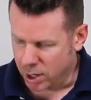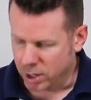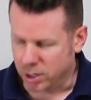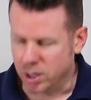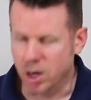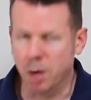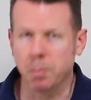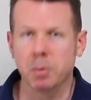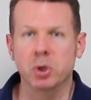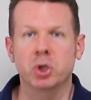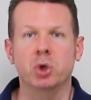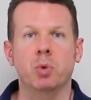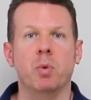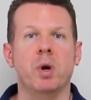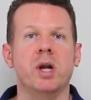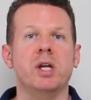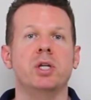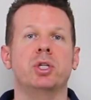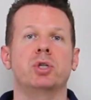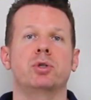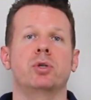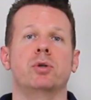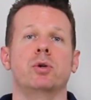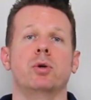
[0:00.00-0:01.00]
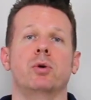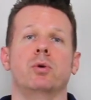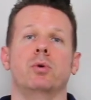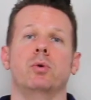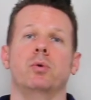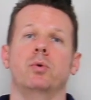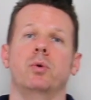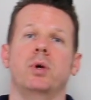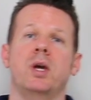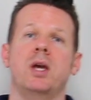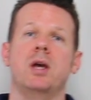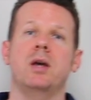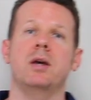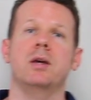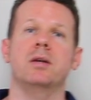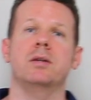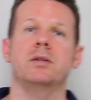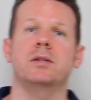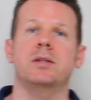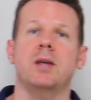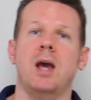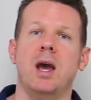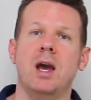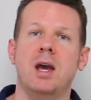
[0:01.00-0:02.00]
Number 22
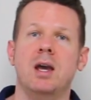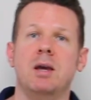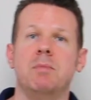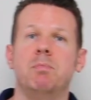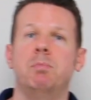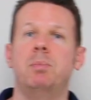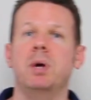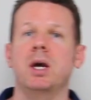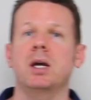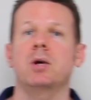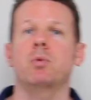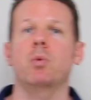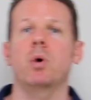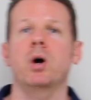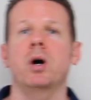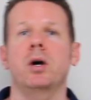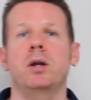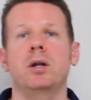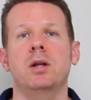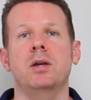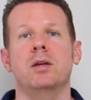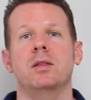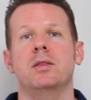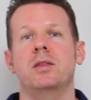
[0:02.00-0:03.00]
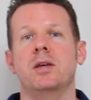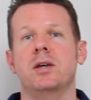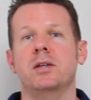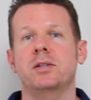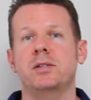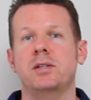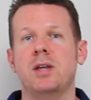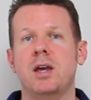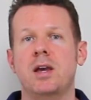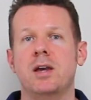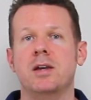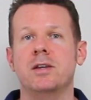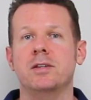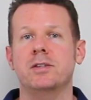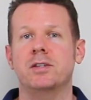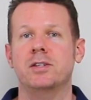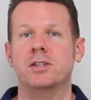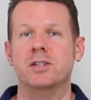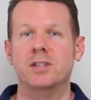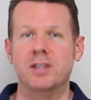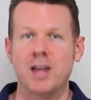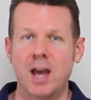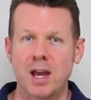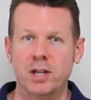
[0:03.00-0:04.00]
is a big one. This is
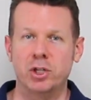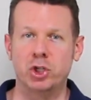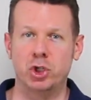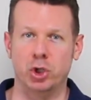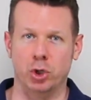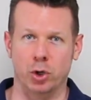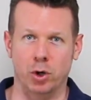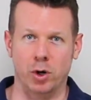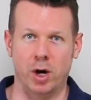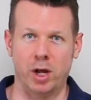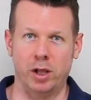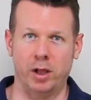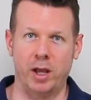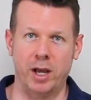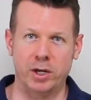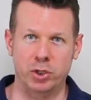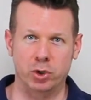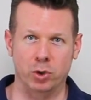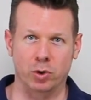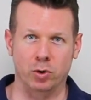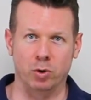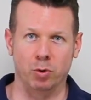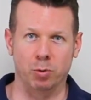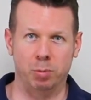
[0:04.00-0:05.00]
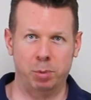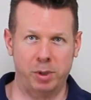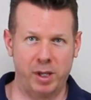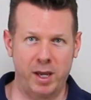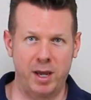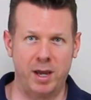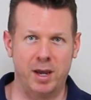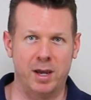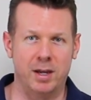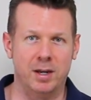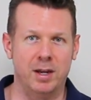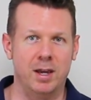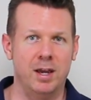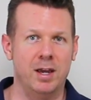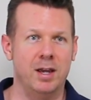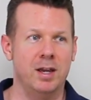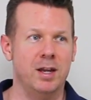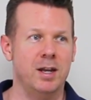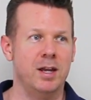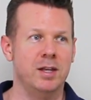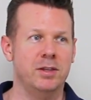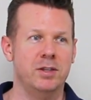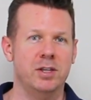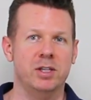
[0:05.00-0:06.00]
sketch your electrical plan.
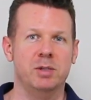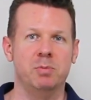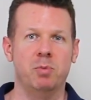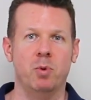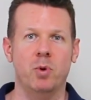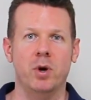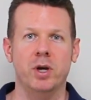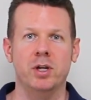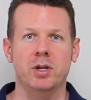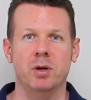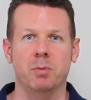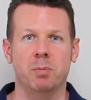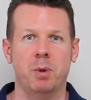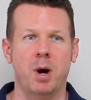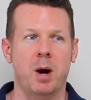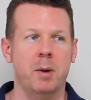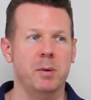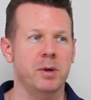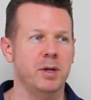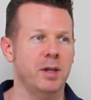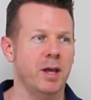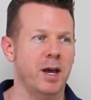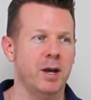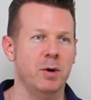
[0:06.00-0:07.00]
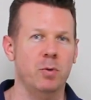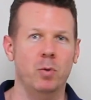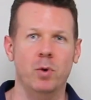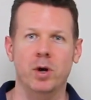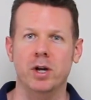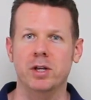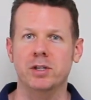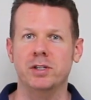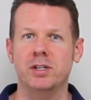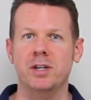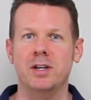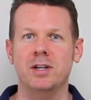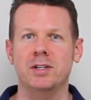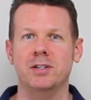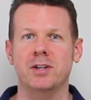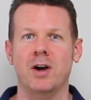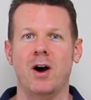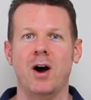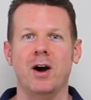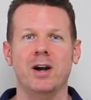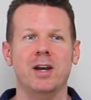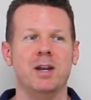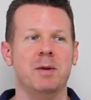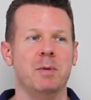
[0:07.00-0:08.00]
And at this point, you're probably like, what is he
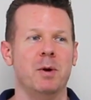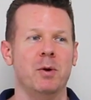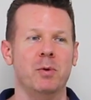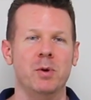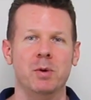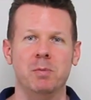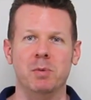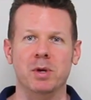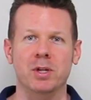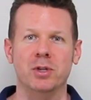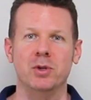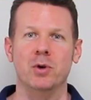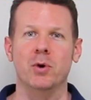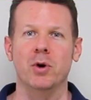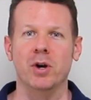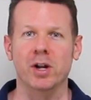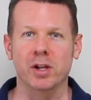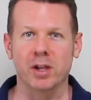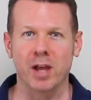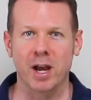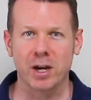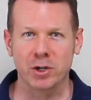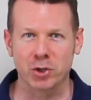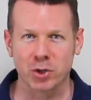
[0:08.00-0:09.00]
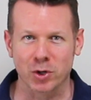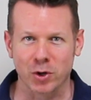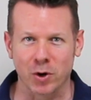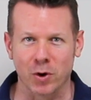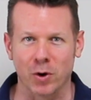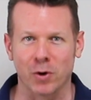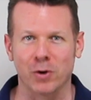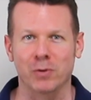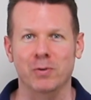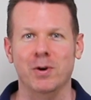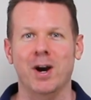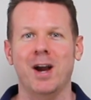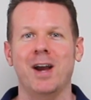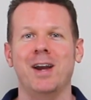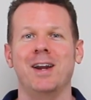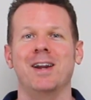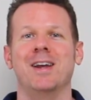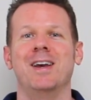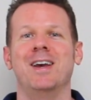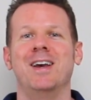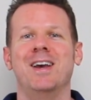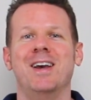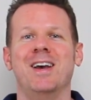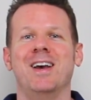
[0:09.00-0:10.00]
talking about? We've been doing electrical,
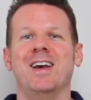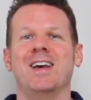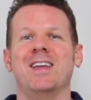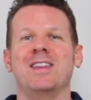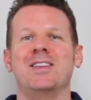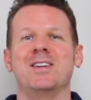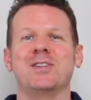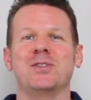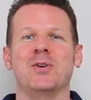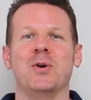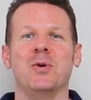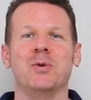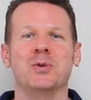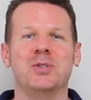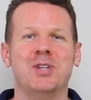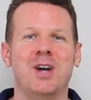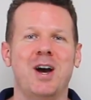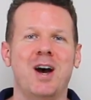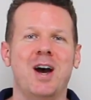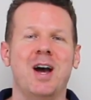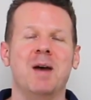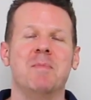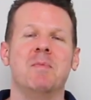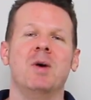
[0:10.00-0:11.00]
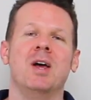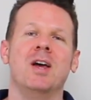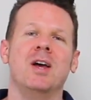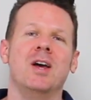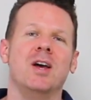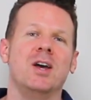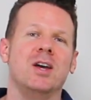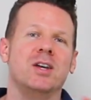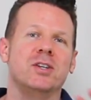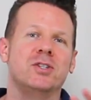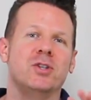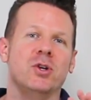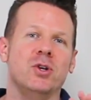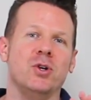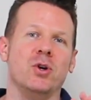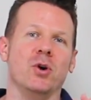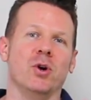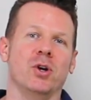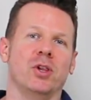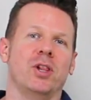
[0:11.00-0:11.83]
right? This whole time. So your